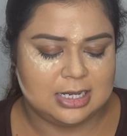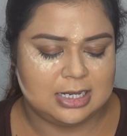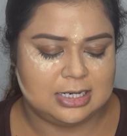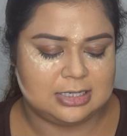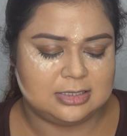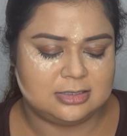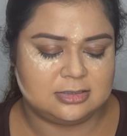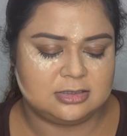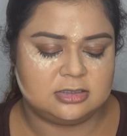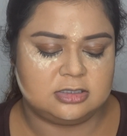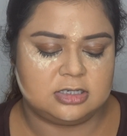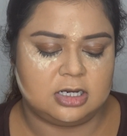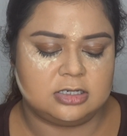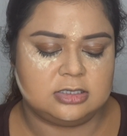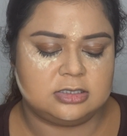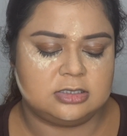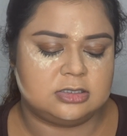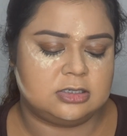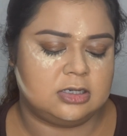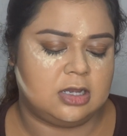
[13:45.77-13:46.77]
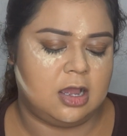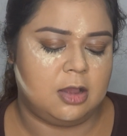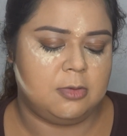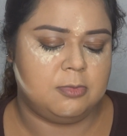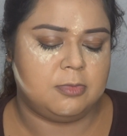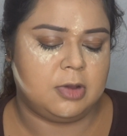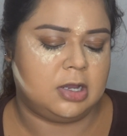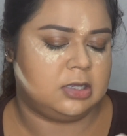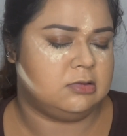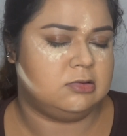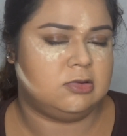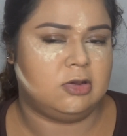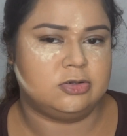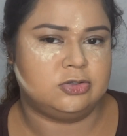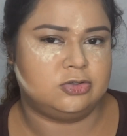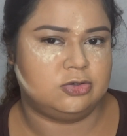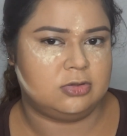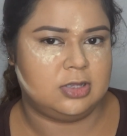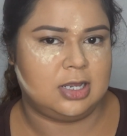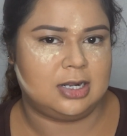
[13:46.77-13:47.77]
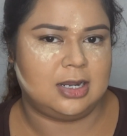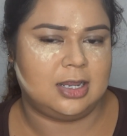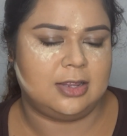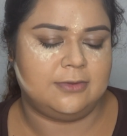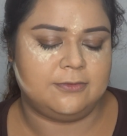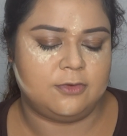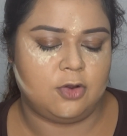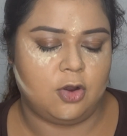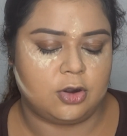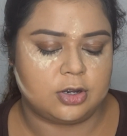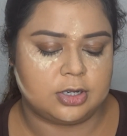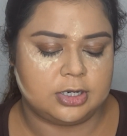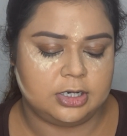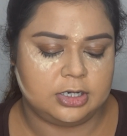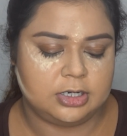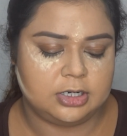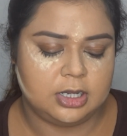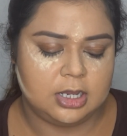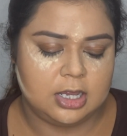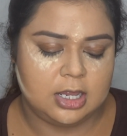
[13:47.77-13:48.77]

it is just a month or so that I have got it,